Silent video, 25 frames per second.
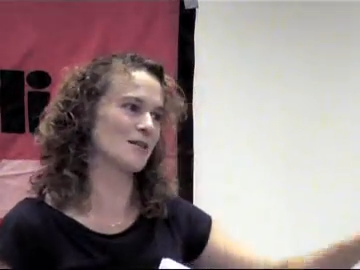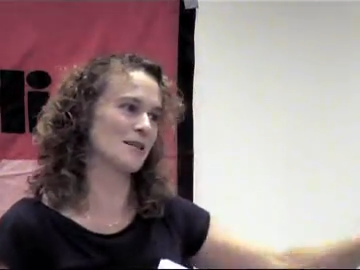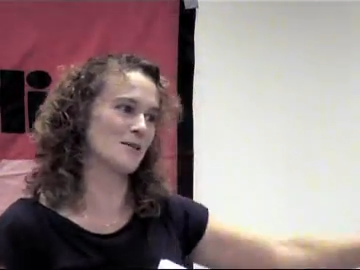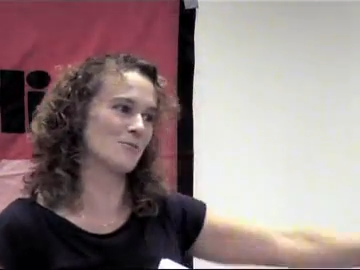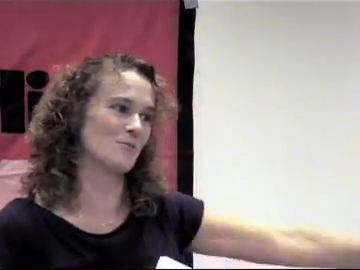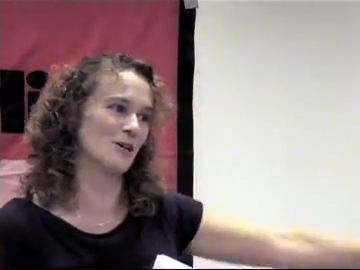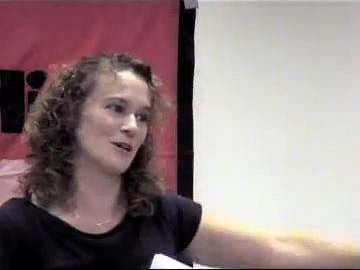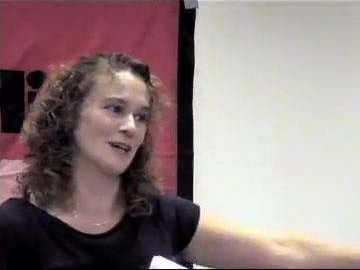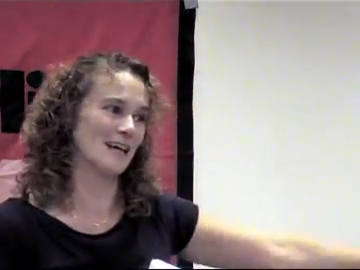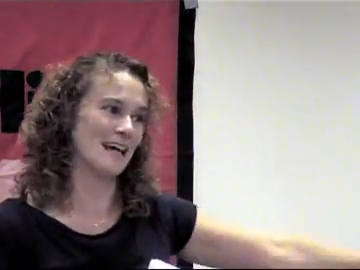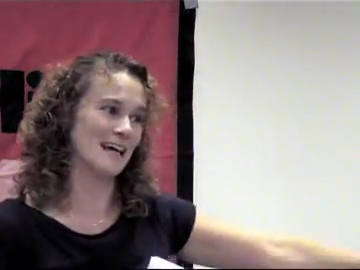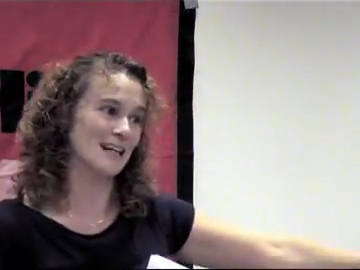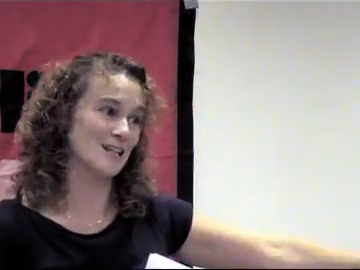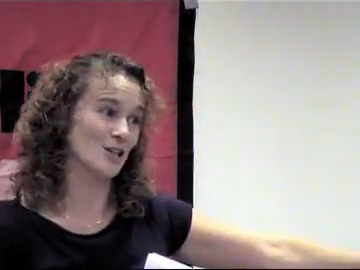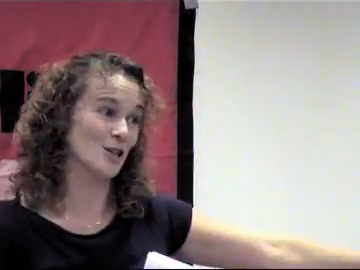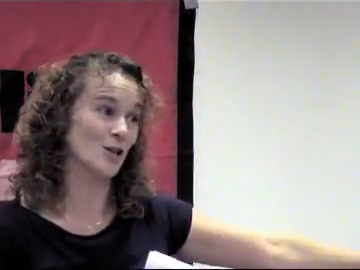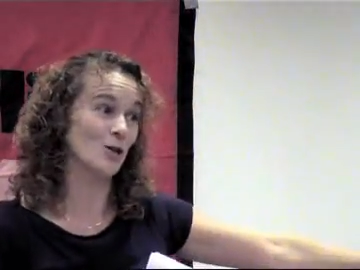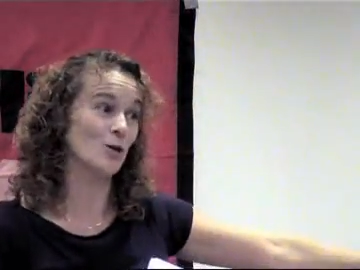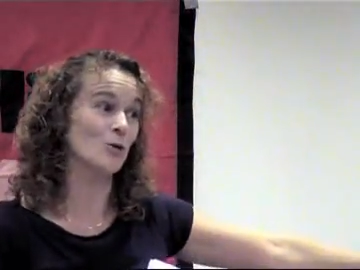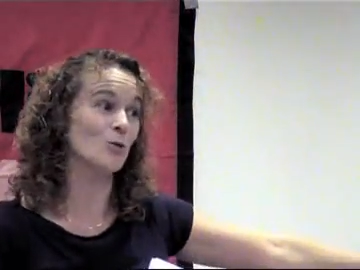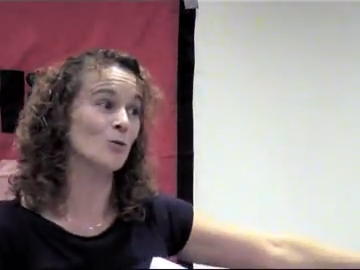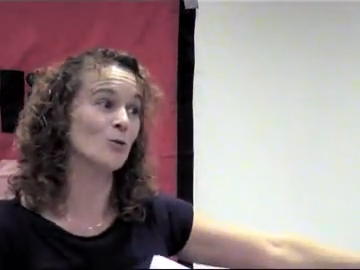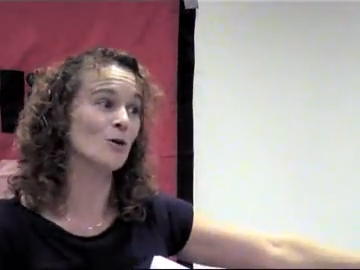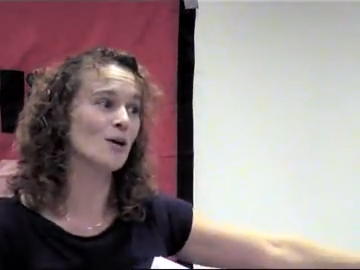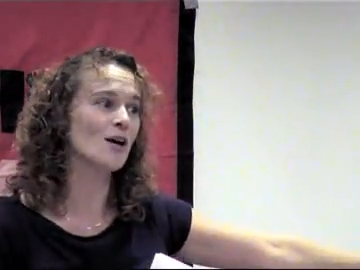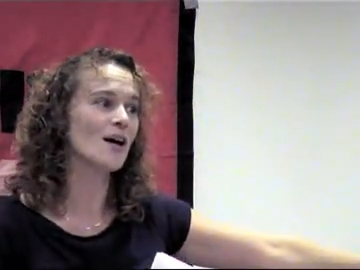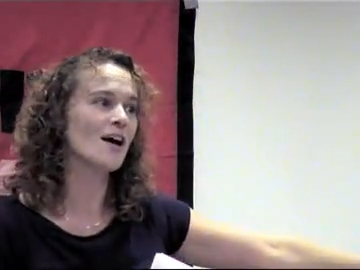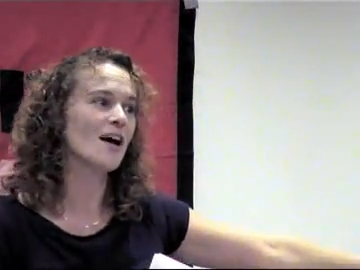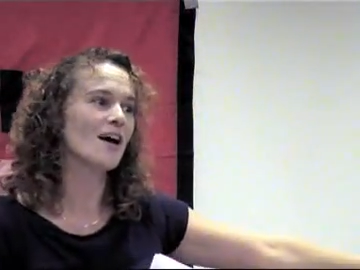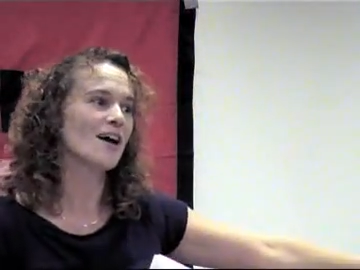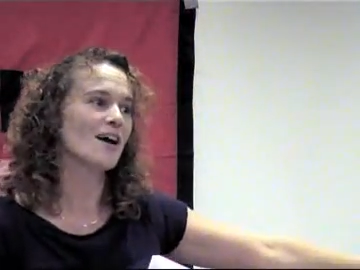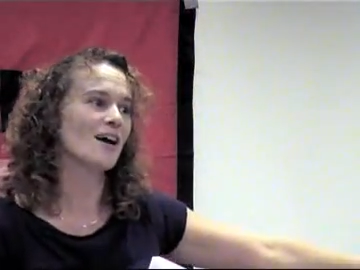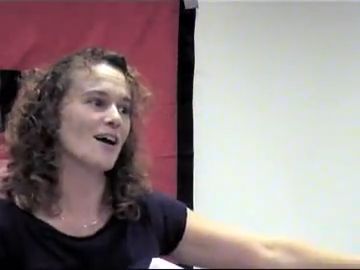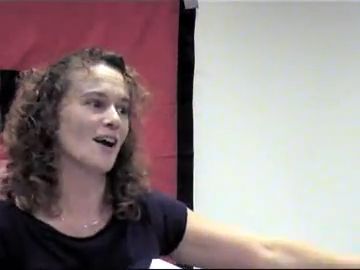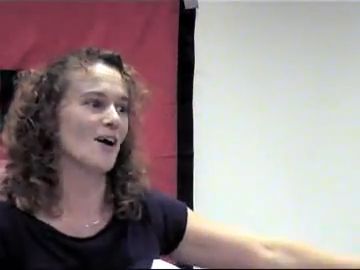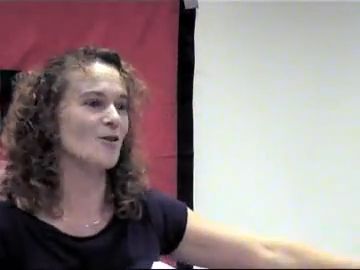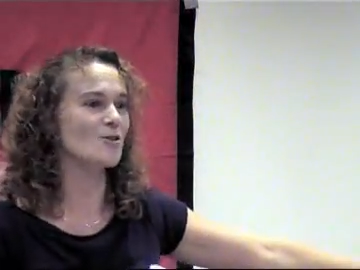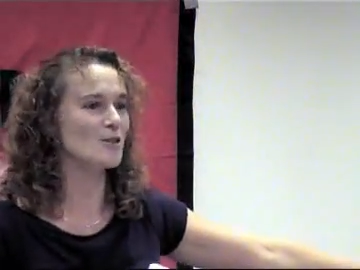So he didn't want to get too
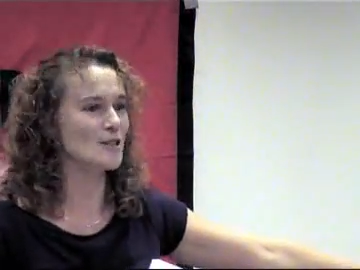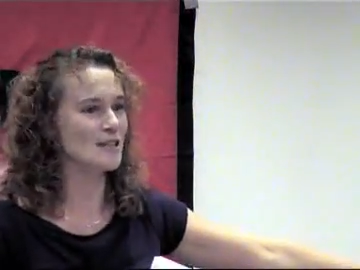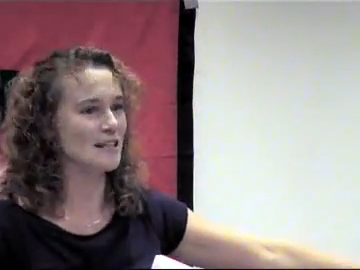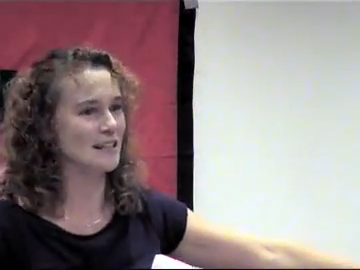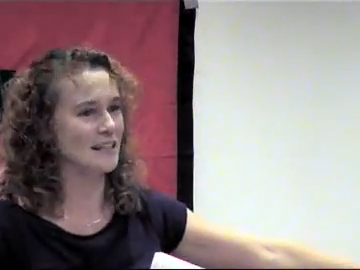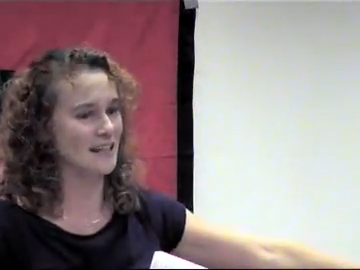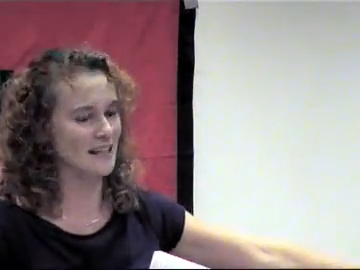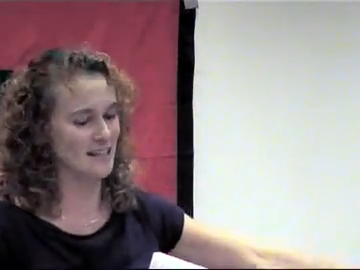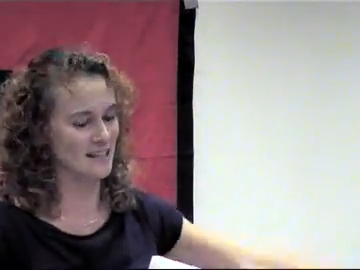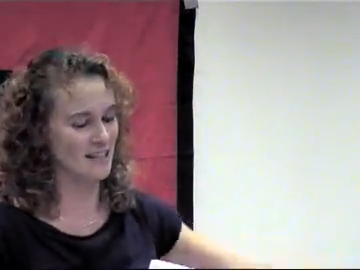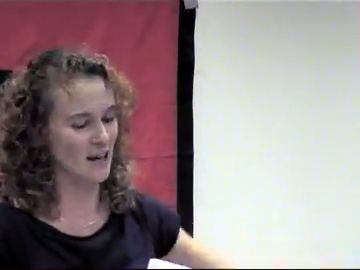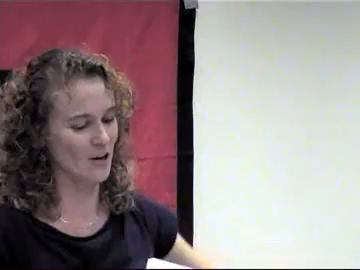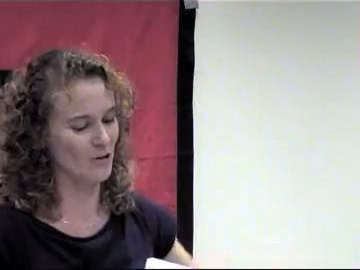closely